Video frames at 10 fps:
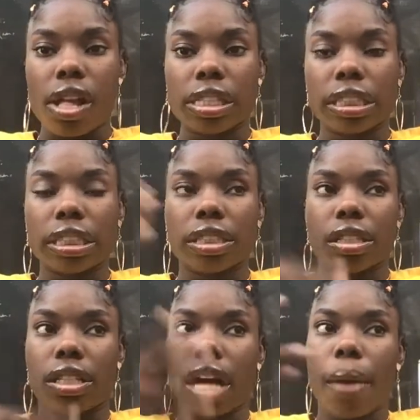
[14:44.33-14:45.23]
in
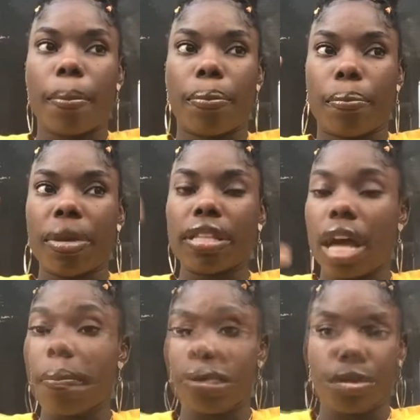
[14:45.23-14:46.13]
that in
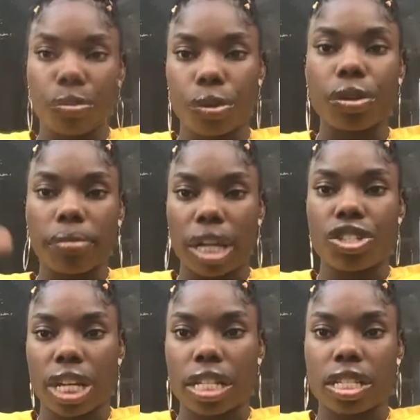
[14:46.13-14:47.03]
that process ruined my
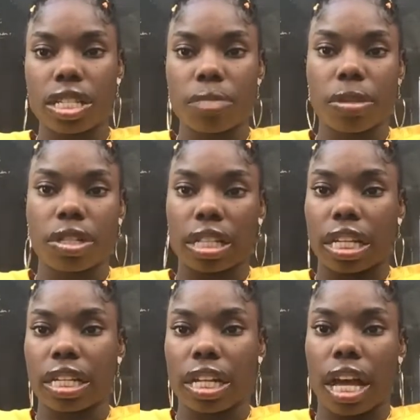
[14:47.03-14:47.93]
chances because I
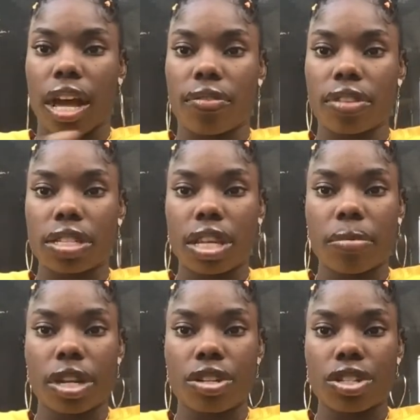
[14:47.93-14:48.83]
didn't have the
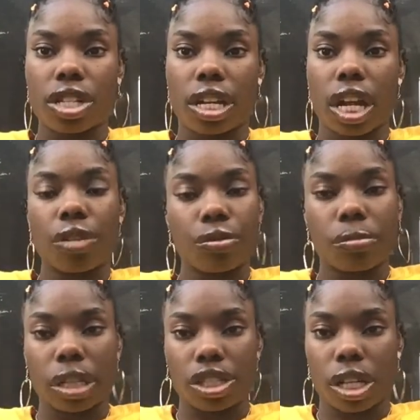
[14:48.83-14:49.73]
same energy. It kind of
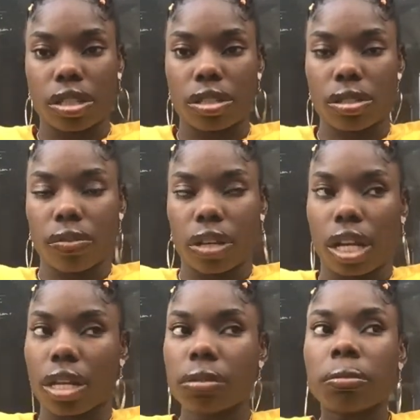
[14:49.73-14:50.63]
ruined my chances of
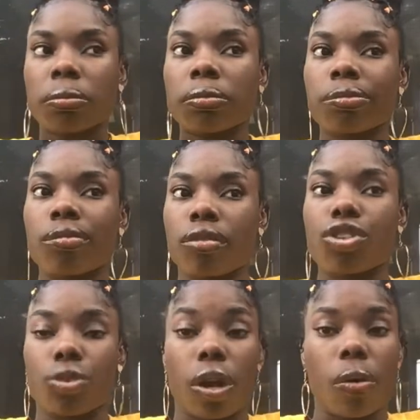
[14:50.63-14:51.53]
like
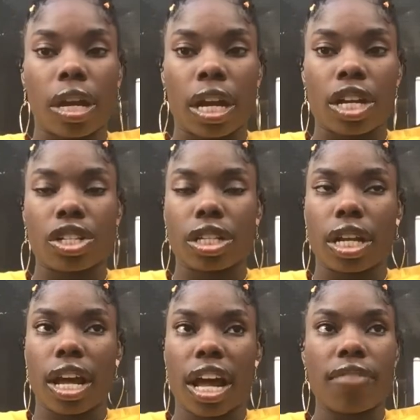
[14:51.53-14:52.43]
showing what I
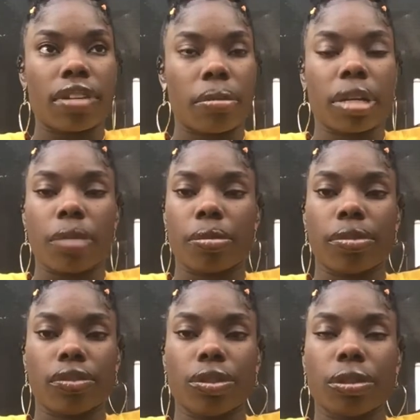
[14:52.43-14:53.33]
actually have and I'm
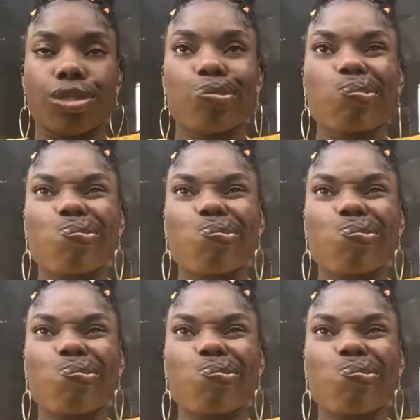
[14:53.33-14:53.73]
capable of doing.